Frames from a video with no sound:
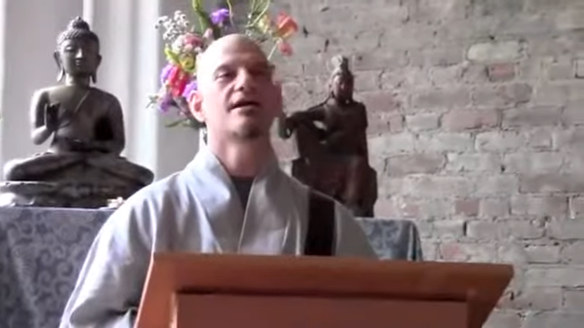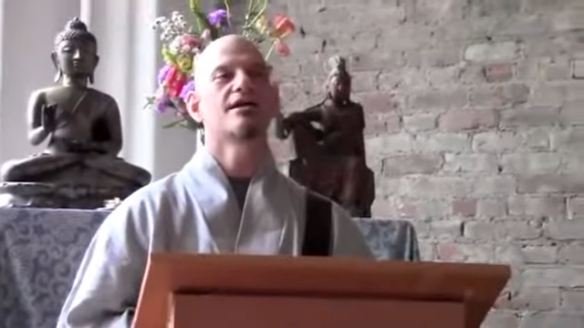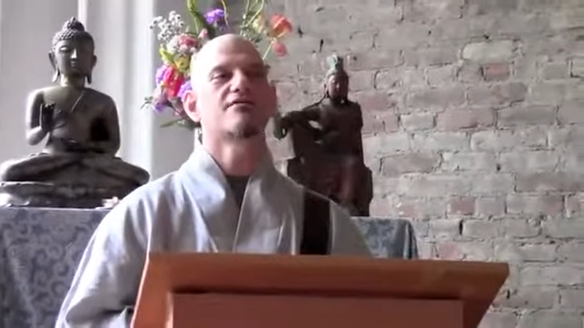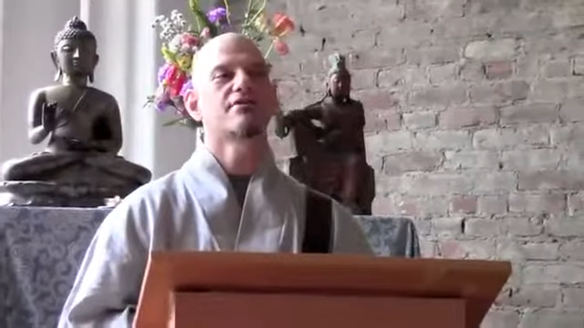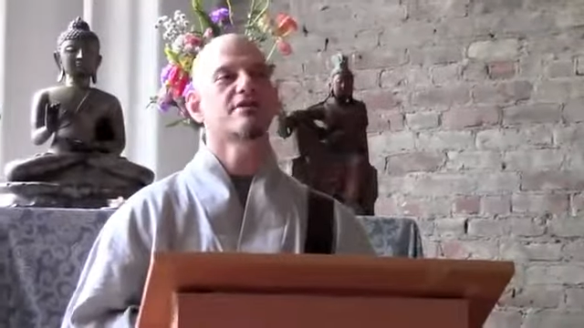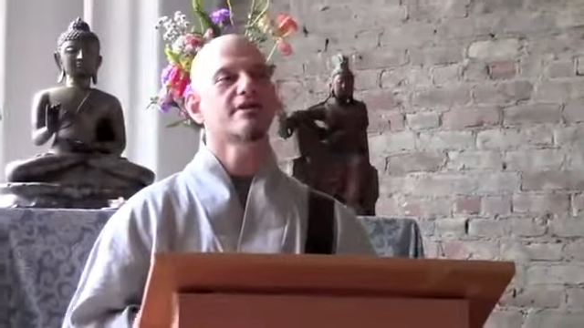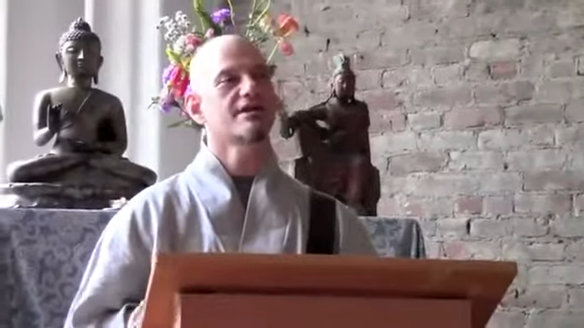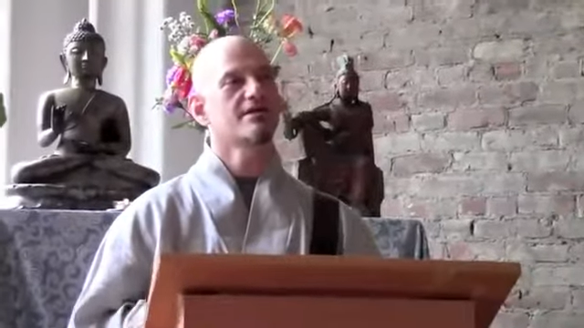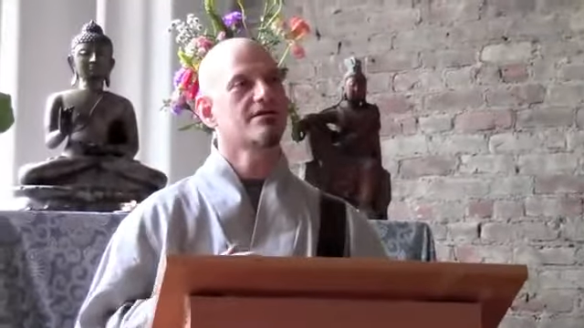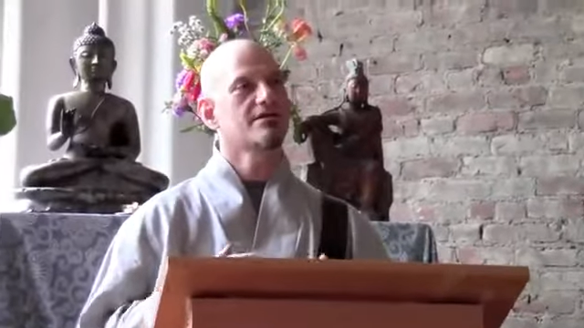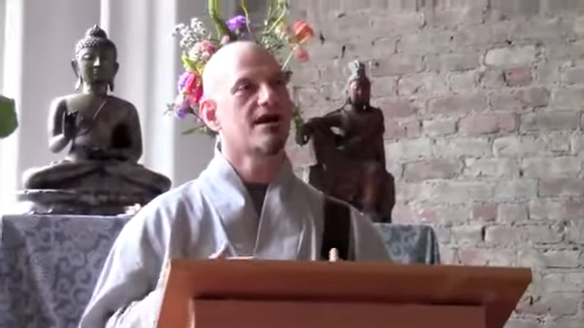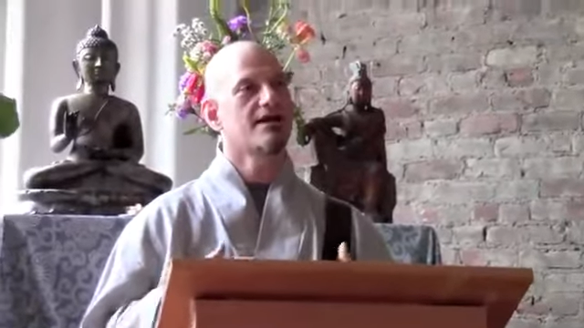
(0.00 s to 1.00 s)
And he
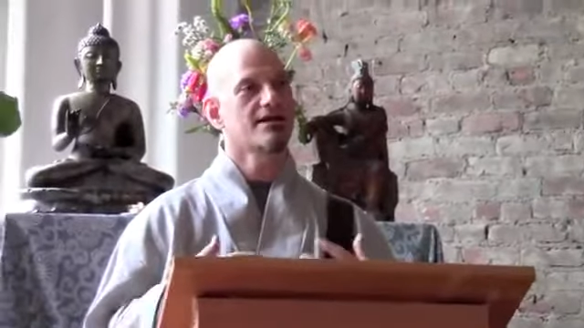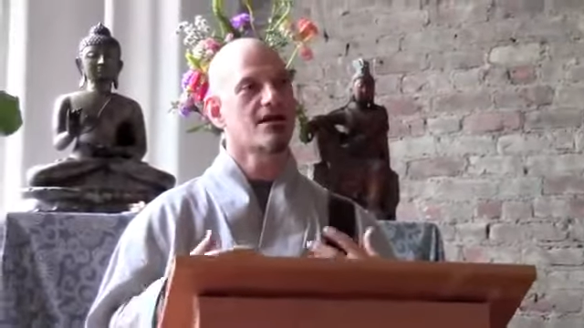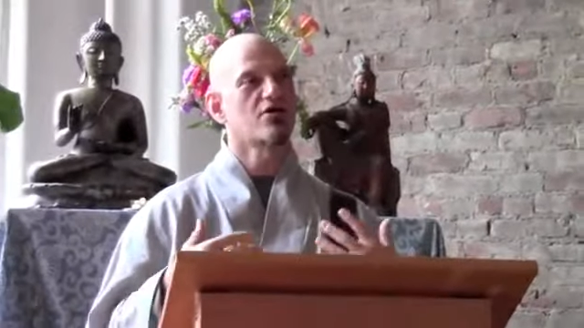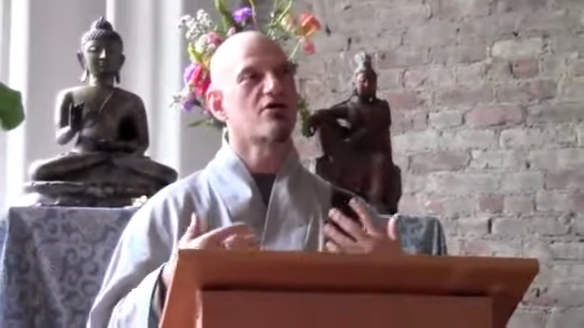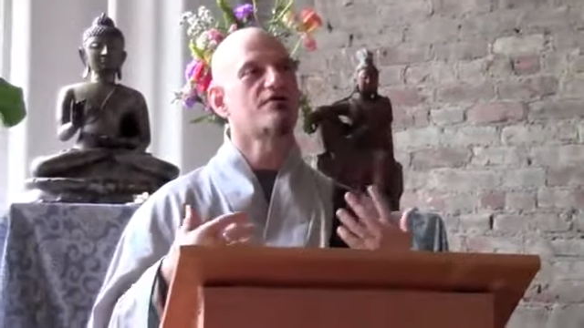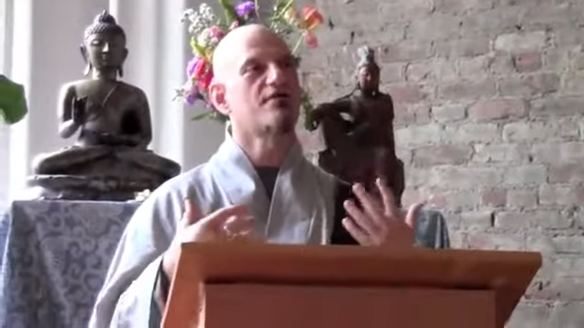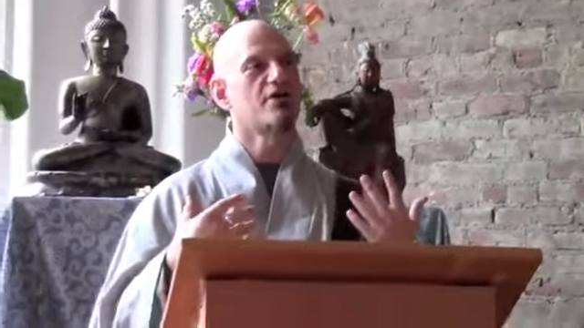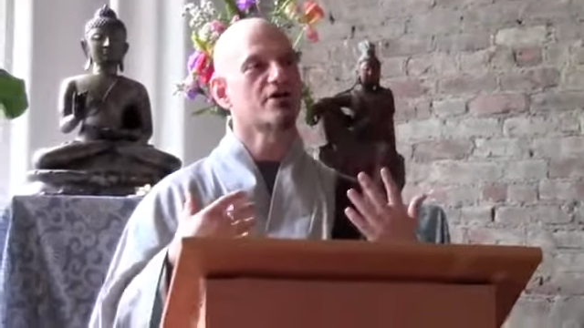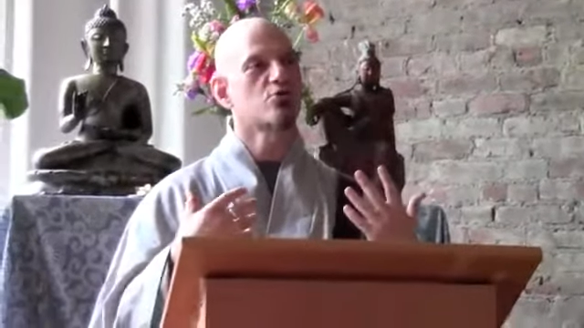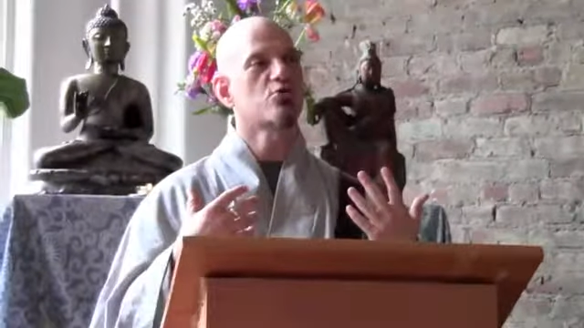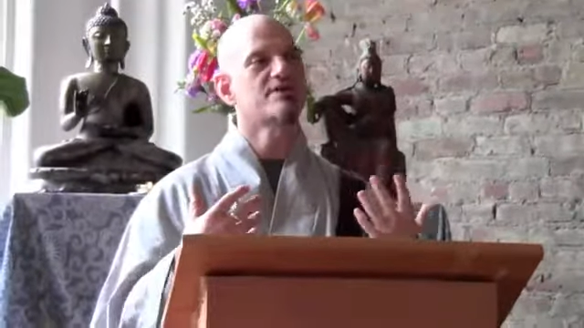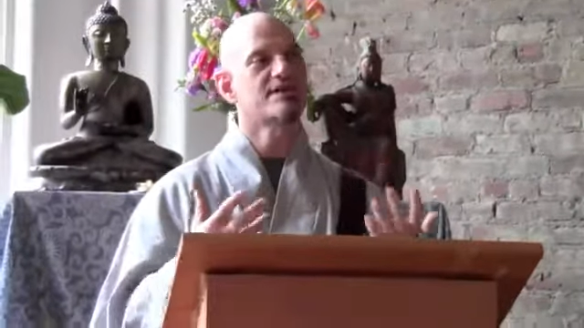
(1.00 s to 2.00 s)
really kind of got off
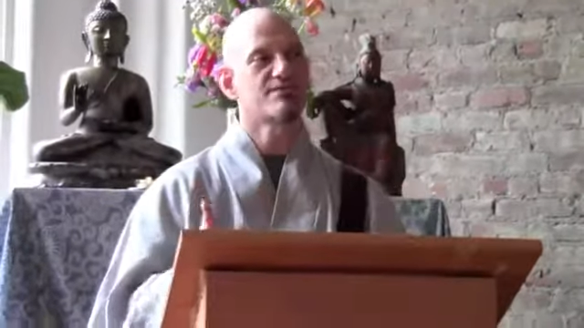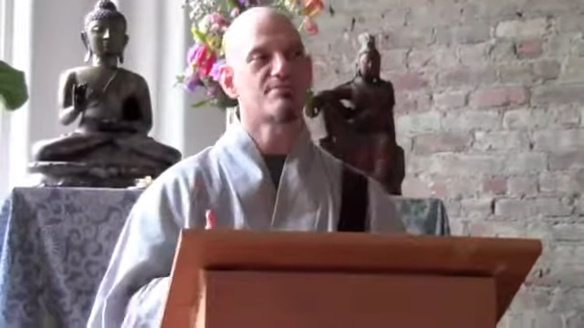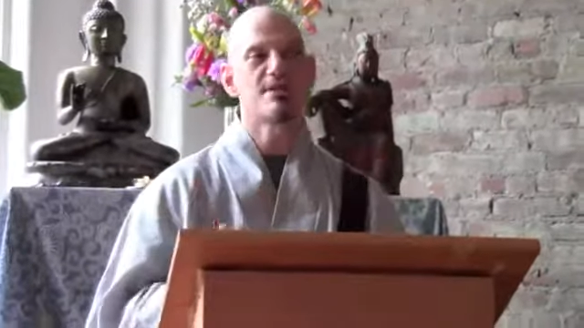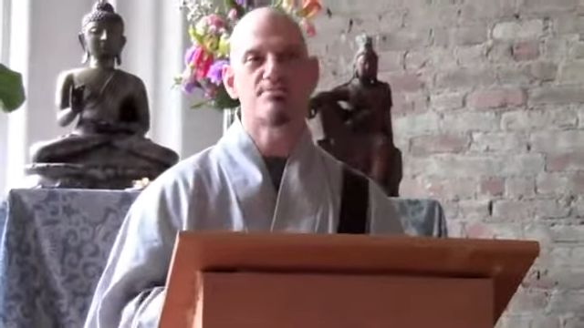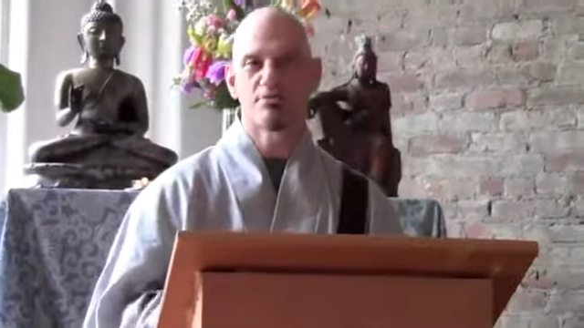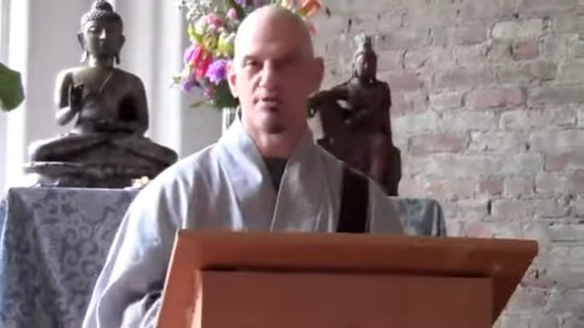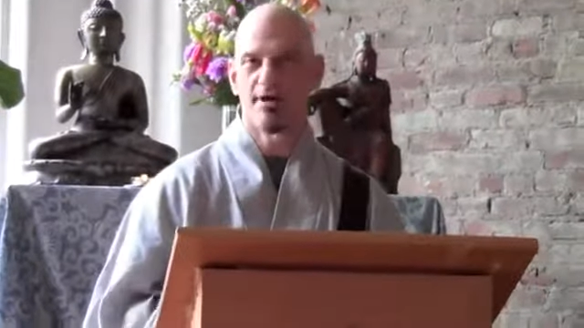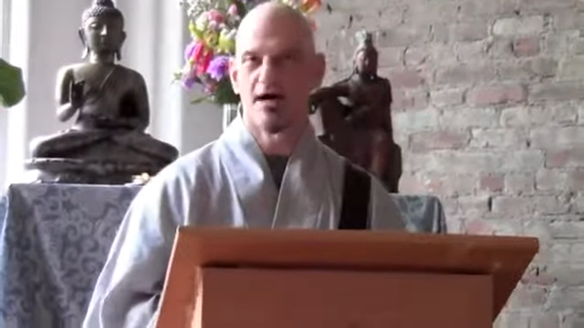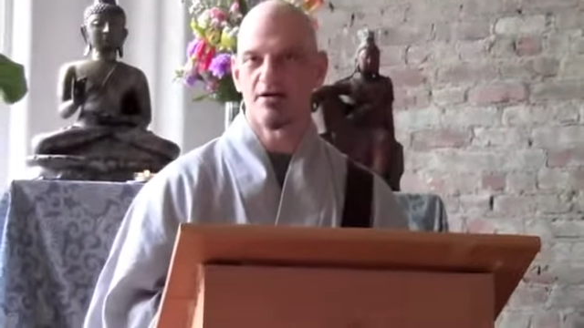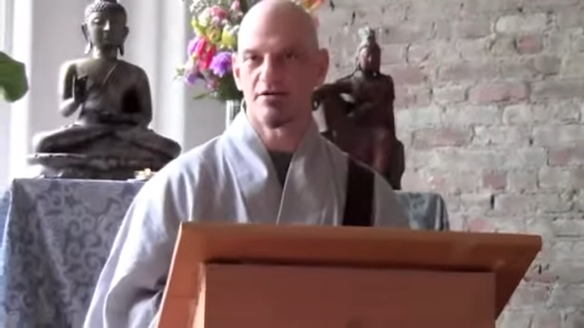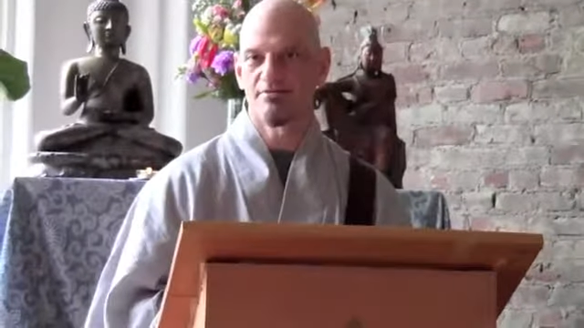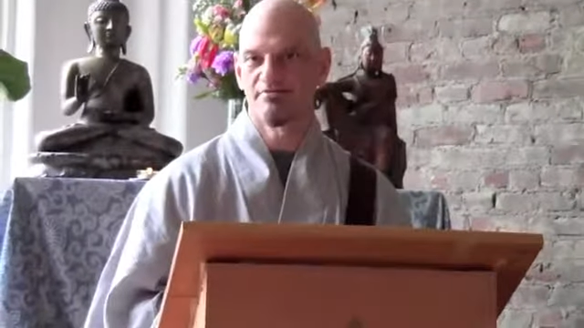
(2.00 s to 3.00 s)
on quizzing people
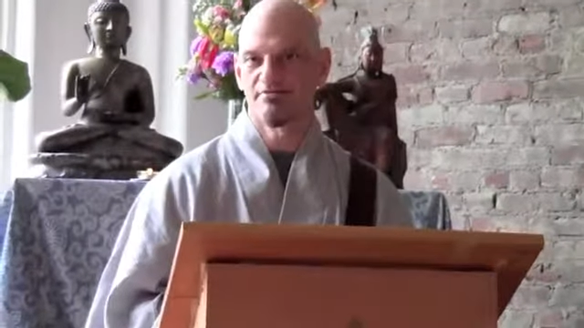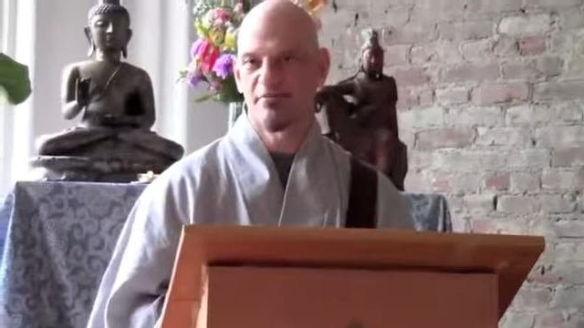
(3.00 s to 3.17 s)
about it.